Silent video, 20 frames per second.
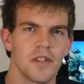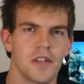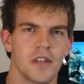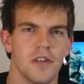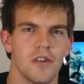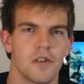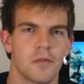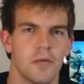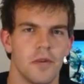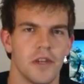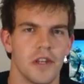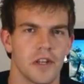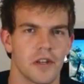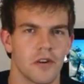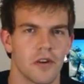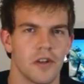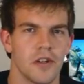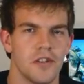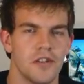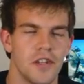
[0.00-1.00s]
can look pretty
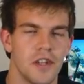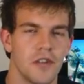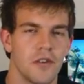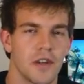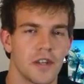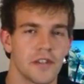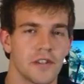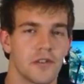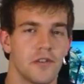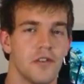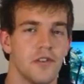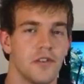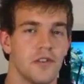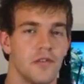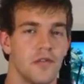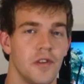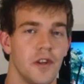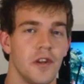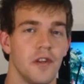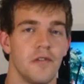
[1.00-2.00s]
gross, Dead Rising 2 is a
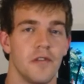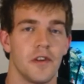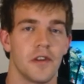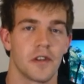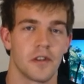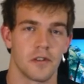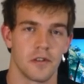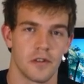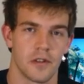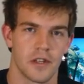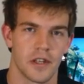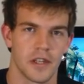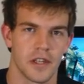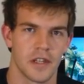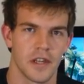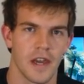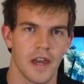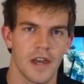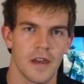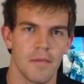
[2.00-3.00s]
very good looking
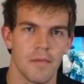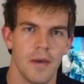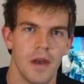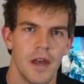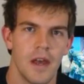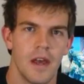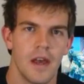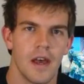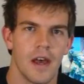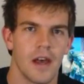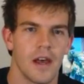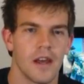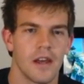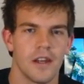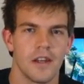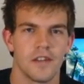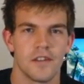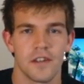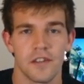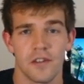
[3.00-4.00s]
game.
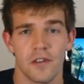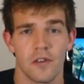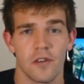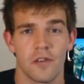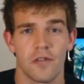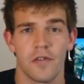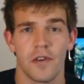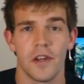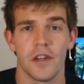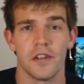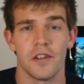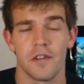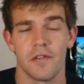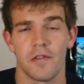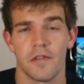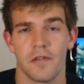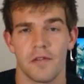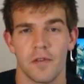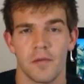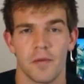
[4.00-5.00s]
It doesn't look very
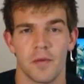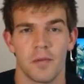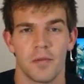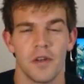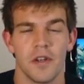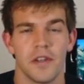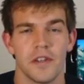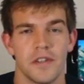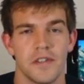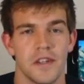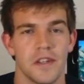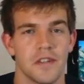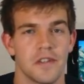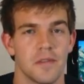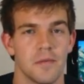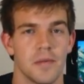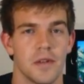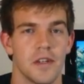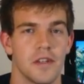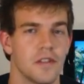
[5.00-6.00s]
different from the
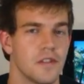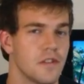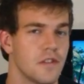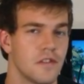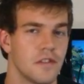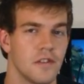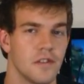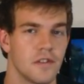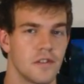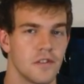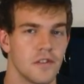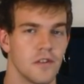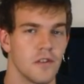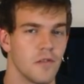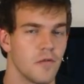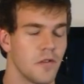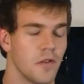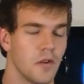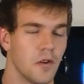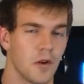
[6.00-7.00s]
predecessor, but it's still a
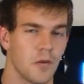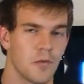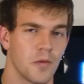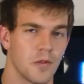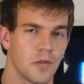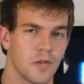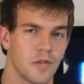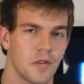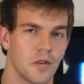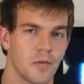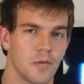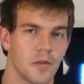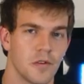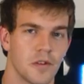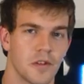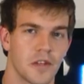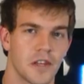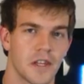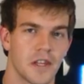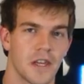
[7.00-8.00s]
phenomenal
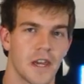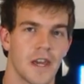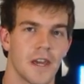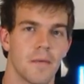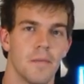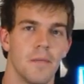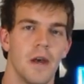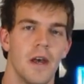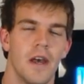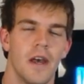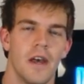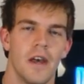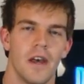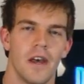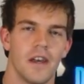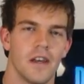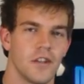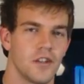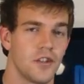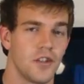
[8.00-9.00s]
looking game.
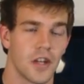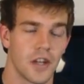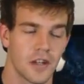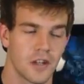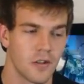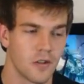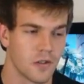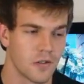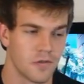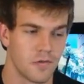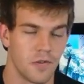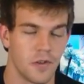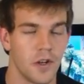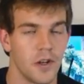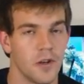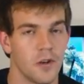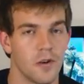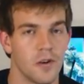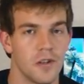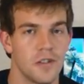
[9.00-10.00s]
Chuck looks
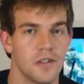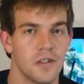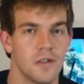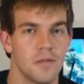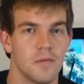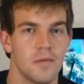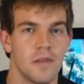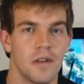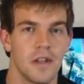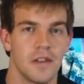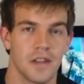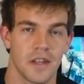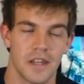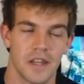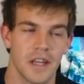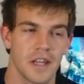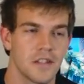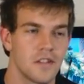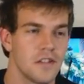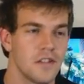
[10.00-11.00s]
very awesome. The
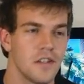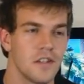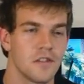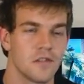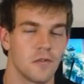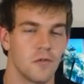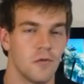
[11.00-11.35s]
cutscenes are